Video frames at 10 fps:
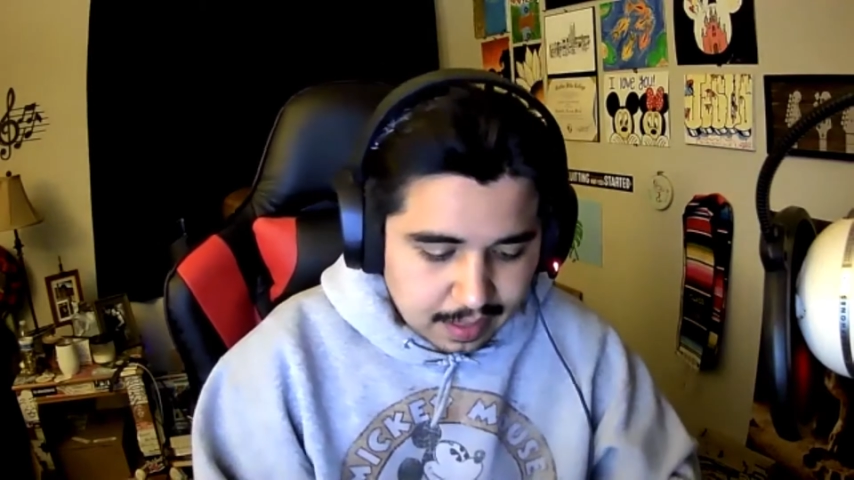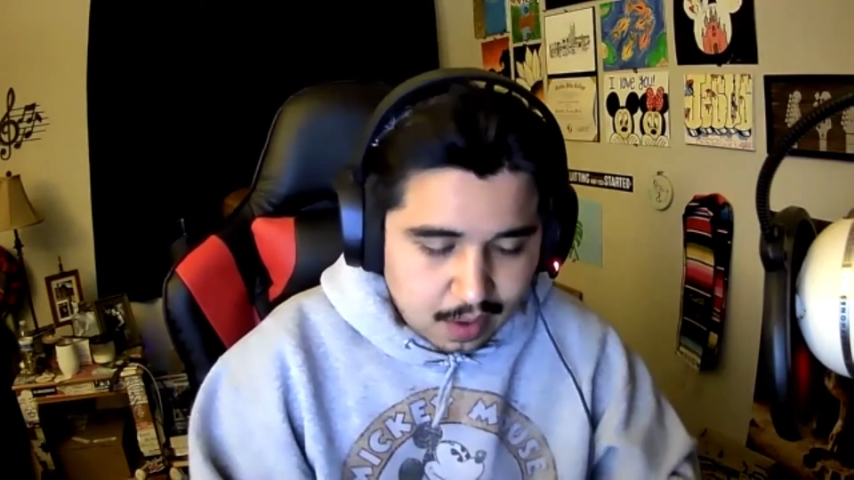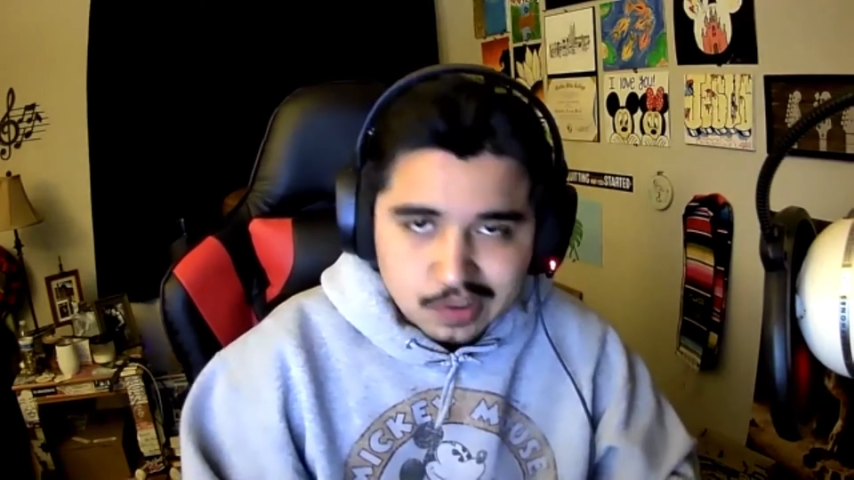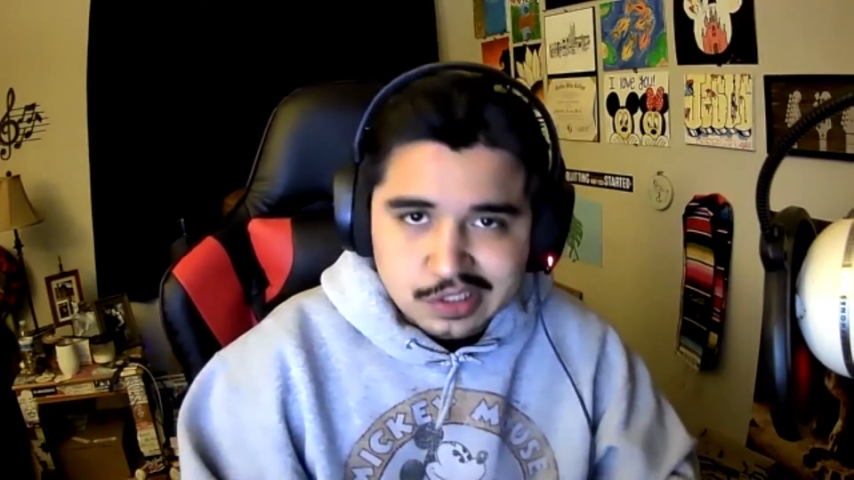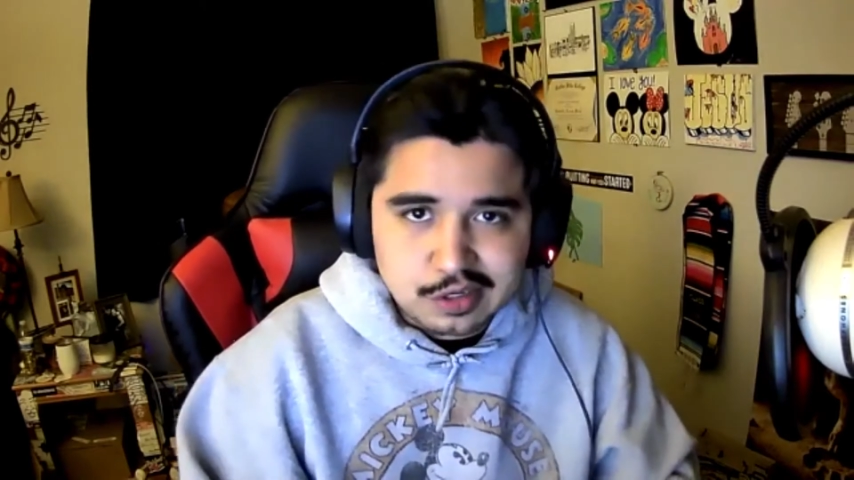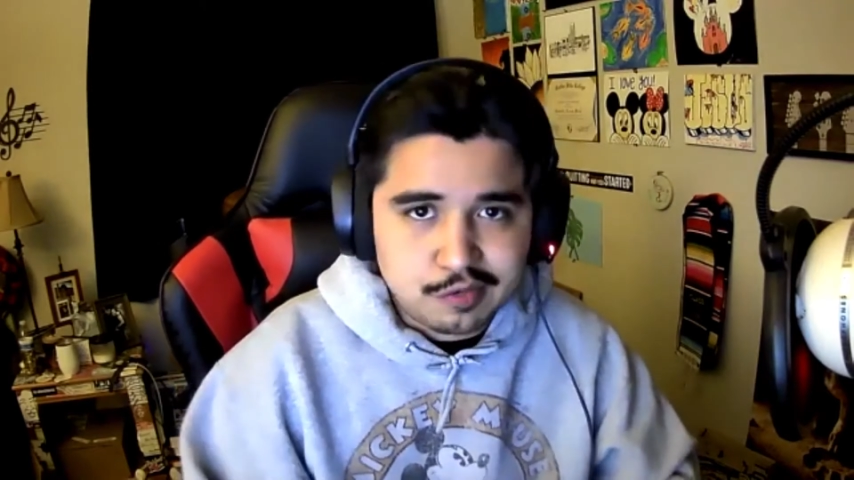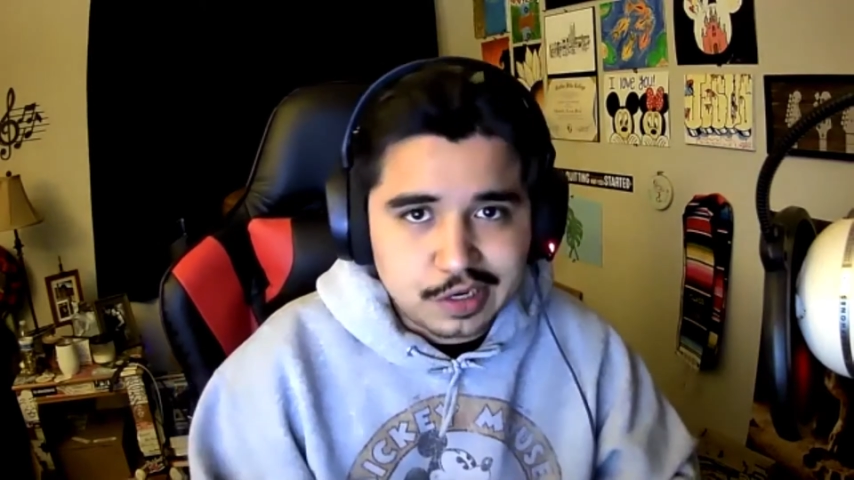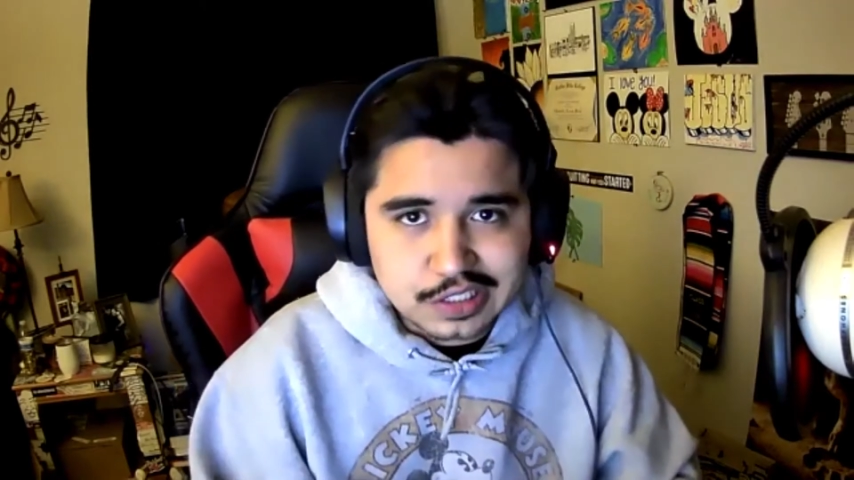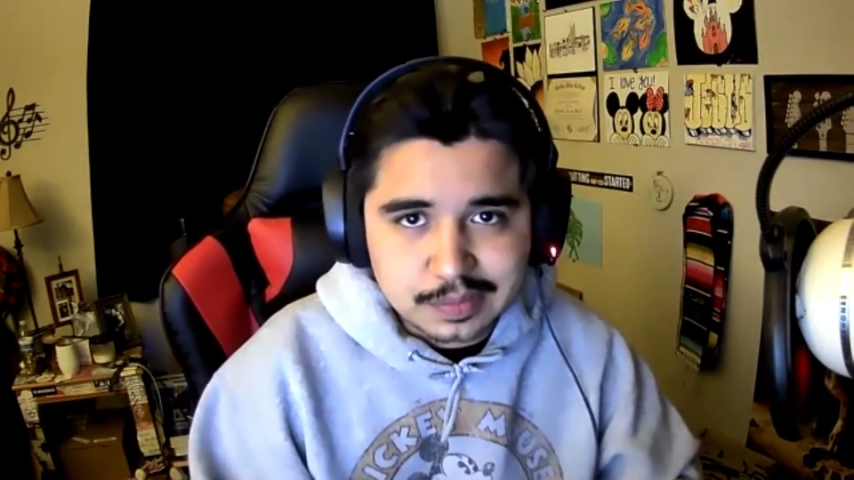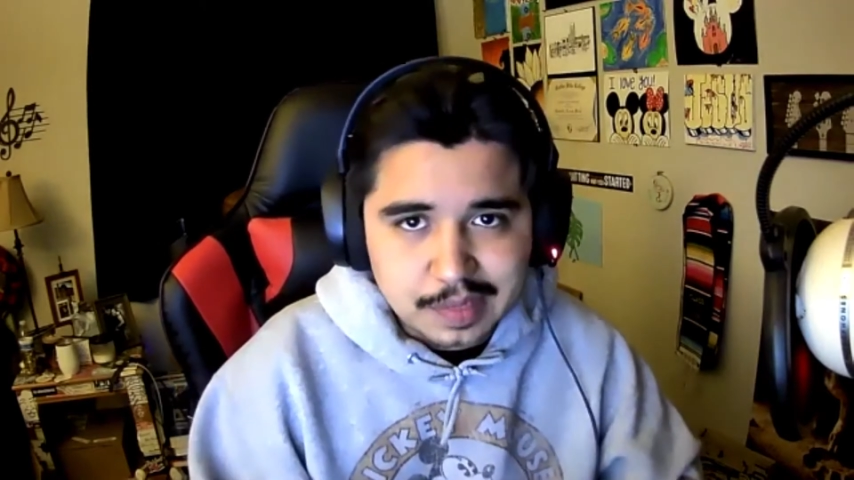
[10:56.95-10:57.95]
I wasn't
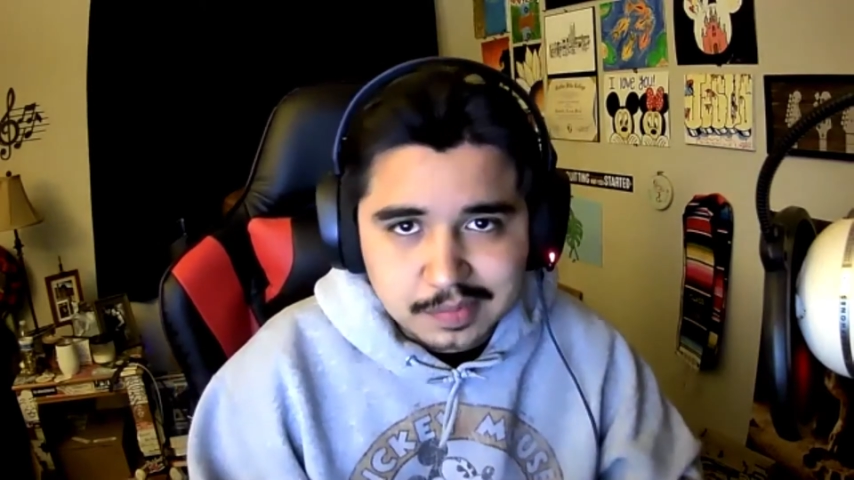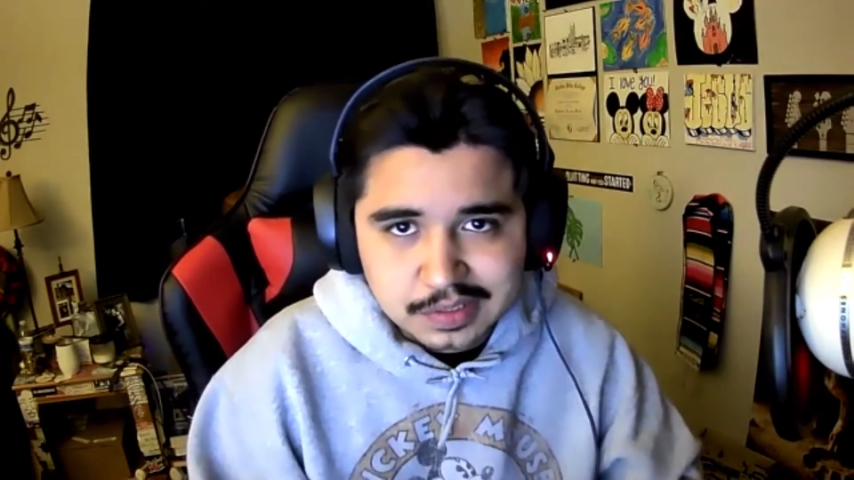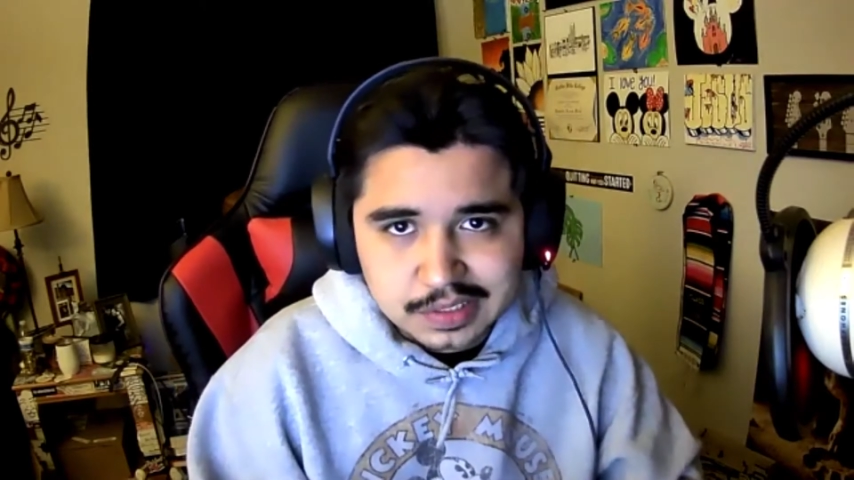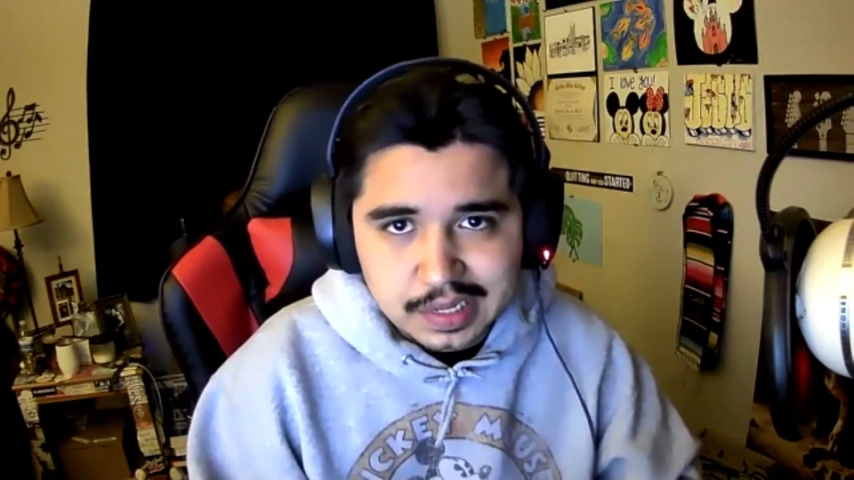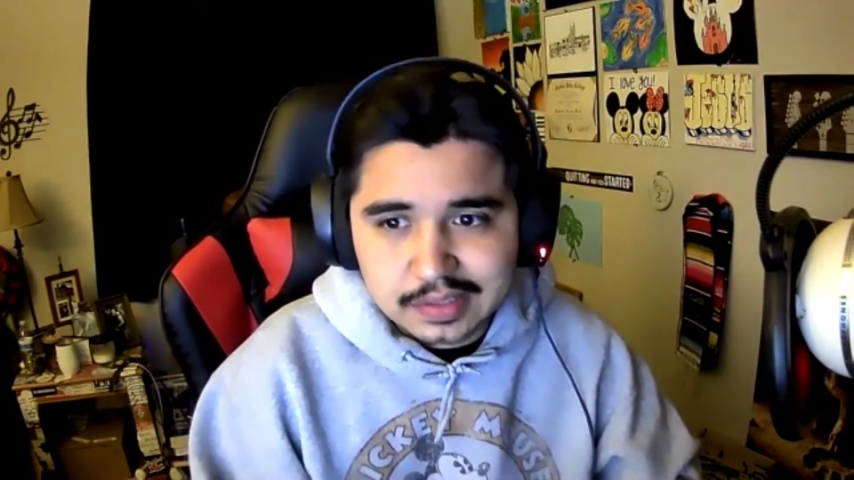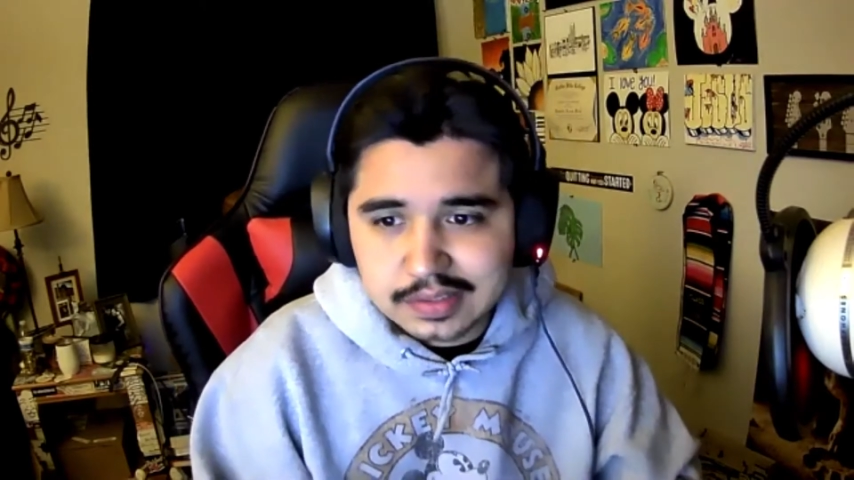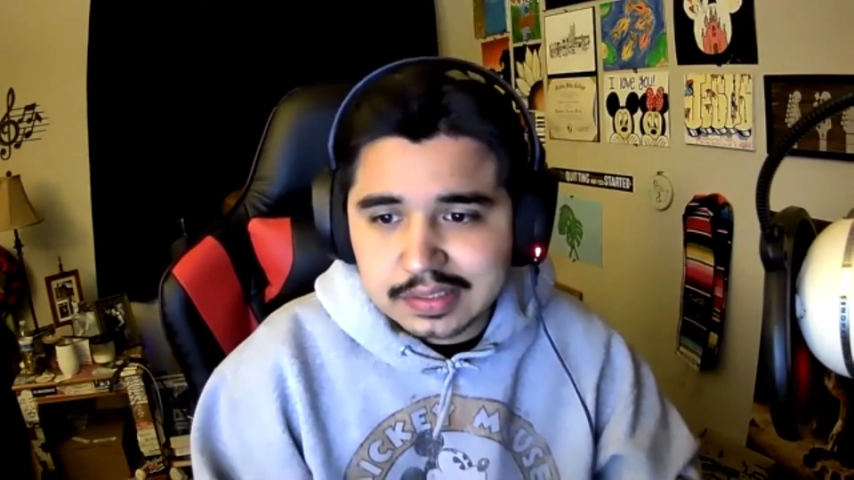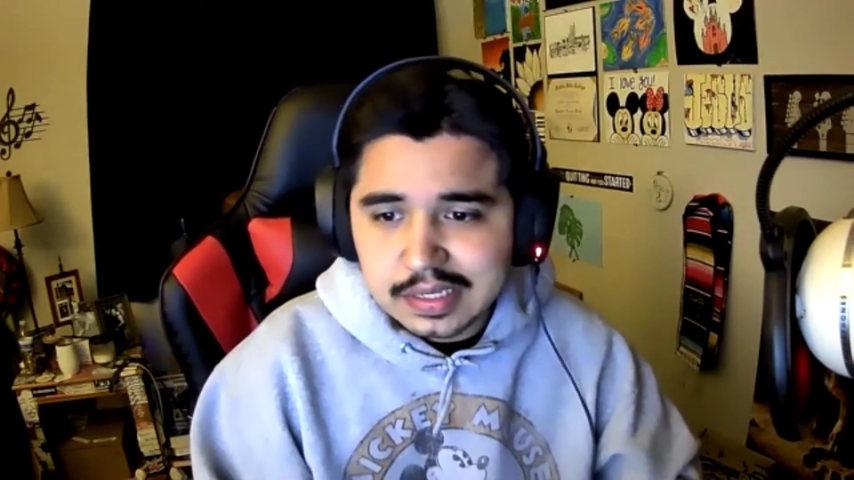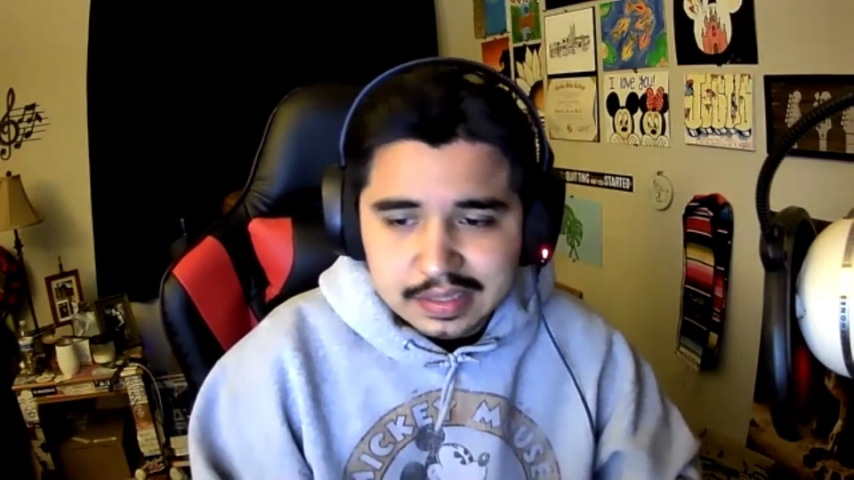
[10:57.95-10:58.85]
afraid to make mistakes.